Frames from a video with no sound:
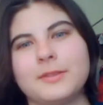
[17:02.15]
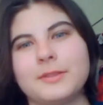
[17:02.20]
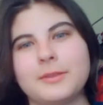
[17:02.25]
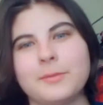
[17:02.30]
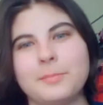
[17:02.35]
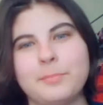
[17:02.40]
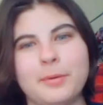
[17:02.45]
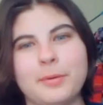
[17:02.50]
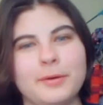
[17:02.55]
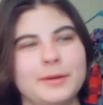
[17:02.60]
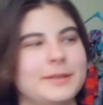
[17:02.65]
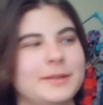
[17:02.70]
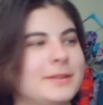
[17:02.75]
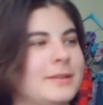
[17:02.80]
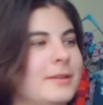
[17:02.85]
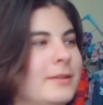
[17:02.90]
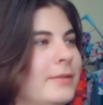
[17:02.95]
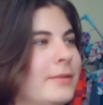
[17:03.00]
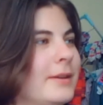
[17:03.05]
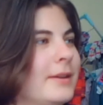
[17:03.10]
The
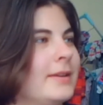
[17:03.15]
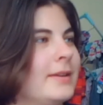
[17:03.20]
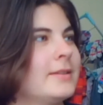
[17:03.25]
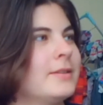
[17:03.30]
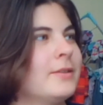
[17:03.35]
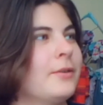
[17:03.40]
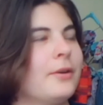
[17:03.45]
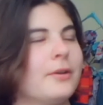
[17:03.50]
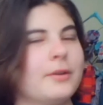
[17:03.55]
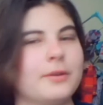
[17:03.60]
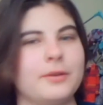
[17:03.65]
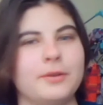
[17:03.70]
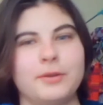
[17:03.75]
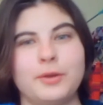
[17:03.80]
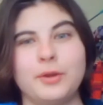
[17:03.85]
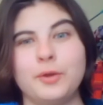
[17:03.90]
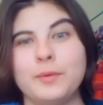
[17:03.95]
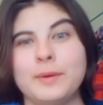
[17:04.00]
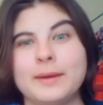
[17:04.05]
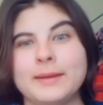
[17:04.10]
point of it is not
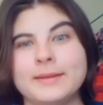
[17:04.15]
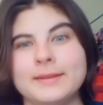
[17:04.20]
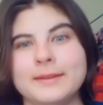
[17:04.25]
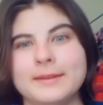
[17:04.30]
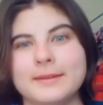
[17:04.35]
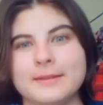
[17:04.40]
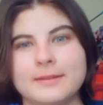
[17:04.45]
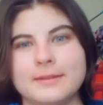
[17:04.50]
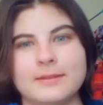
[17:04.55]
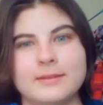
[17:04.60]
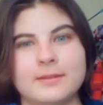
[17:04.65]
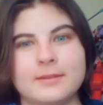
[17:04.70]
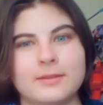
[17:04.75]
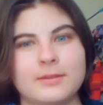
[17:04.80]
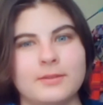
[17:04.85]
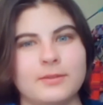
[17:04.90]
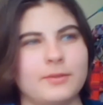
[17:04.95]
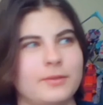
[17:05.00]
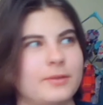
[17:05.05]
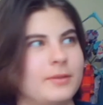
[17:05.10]
who it is,
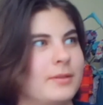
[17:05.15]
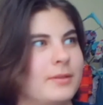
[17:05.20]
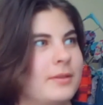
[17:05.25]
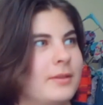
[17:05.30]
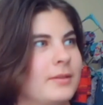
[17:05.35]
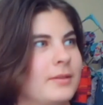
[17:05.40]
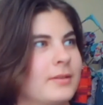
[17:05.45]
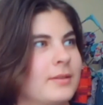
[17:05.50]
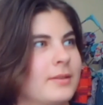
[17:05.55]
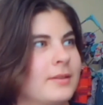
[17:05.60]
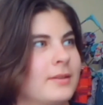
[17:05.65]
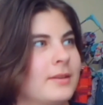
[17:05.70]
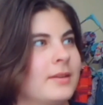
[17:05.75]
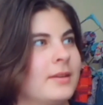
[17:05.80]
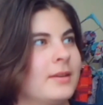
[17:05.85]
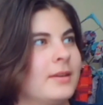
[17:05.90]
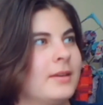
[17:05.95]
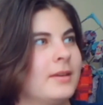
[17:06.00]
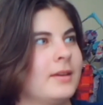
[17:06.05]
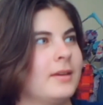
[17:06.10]
essentially,
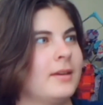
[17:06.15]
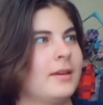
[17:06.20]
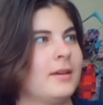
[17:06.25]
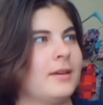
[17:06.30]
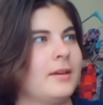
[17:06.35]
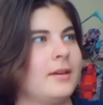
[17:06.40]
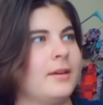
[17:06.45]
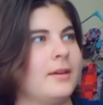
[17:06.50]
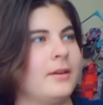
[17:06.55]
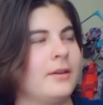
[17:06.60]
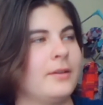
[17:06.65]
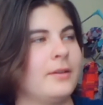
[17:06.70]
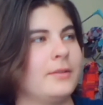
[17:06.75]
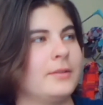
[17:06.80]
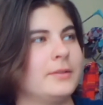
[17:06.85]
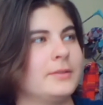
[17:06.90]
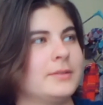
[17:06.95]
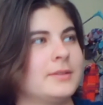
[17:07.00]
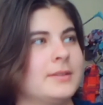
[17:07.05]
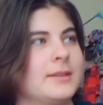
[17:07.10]

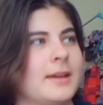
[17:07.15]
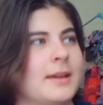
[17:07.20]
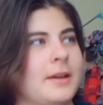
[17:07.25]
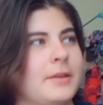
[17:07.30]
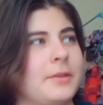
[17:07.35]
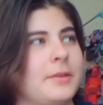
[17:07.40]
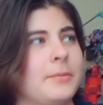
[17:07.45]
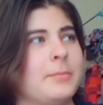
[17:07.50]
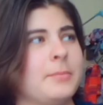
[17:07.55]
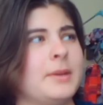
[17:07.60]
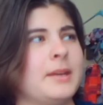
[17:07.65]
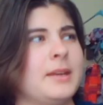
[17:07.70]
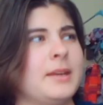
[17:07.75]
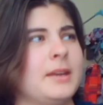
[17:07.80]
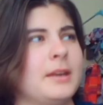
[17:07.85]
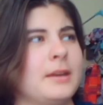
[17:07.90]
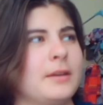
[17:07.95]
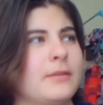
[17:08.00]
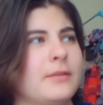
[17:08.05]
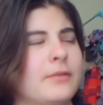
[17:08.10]
to get the
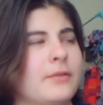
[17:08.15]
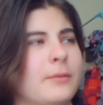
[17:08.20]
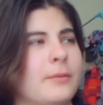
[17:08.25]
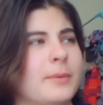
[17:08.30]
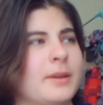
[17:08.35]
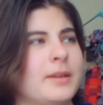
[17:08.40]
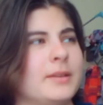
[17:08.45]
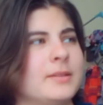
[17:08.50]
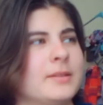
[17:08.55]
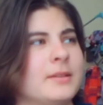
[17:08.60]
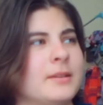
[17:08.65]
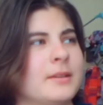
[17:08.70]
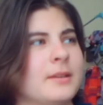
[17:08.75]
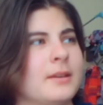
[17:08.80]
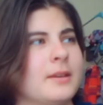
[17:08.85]
meaning from it.